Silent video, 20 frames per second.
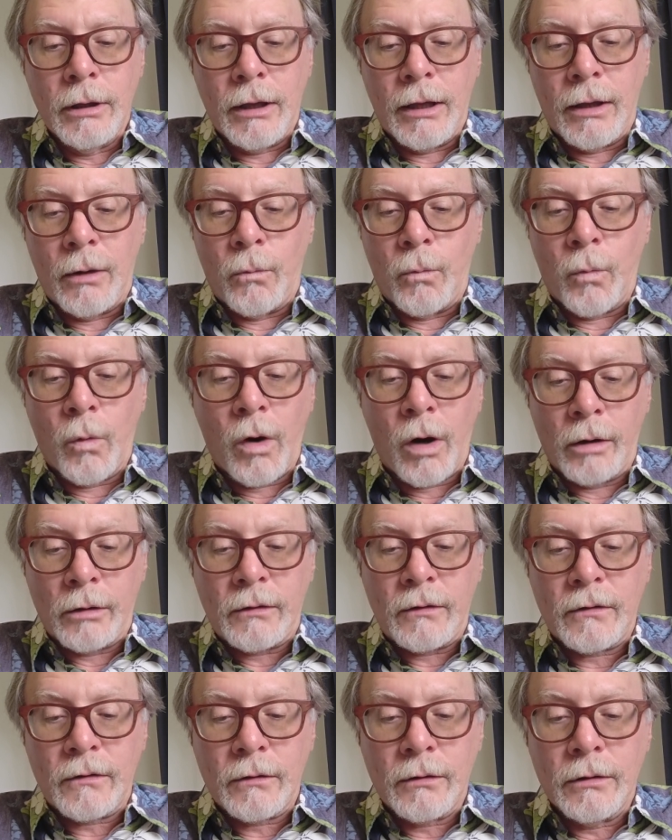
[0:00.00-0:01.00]
and
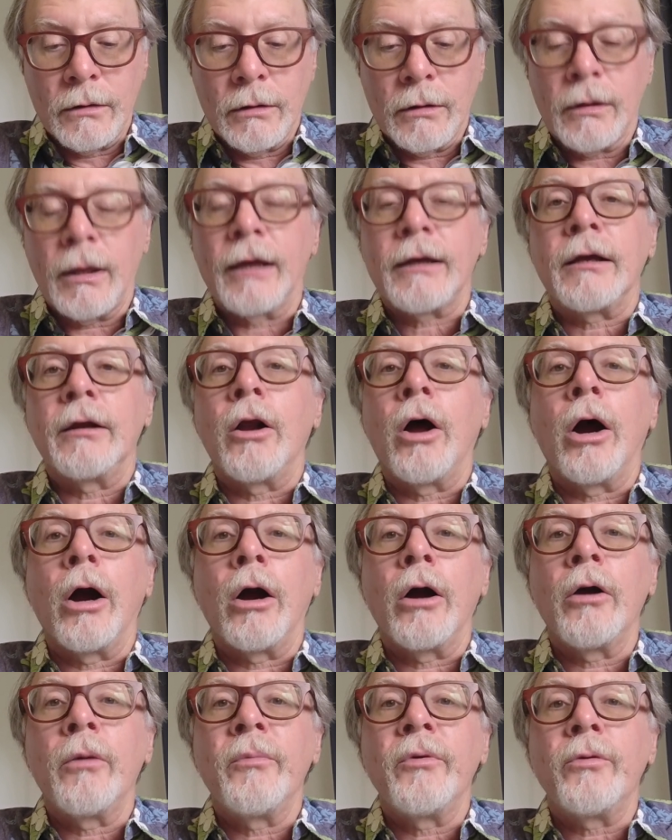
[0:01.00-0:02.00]
want like an
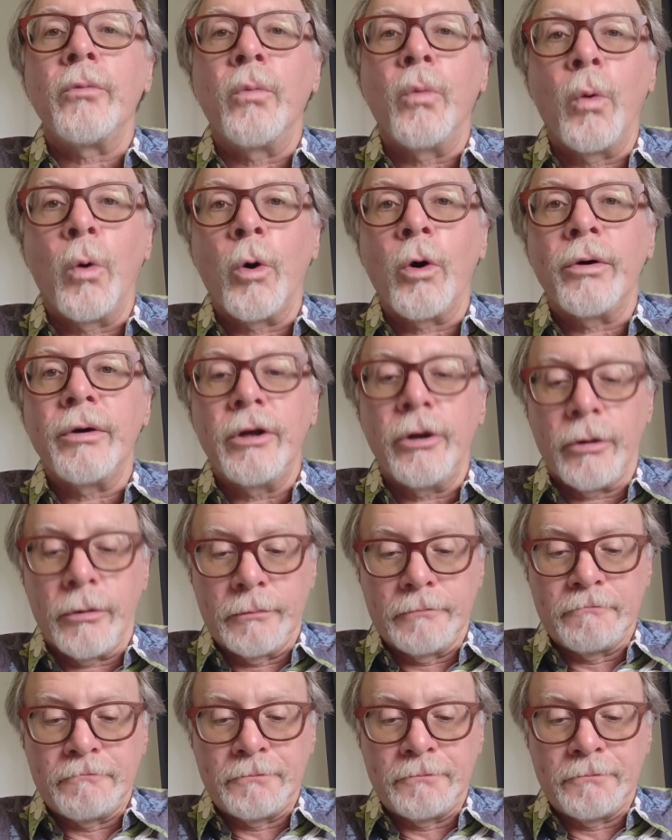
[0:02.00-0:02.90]
armed warrior.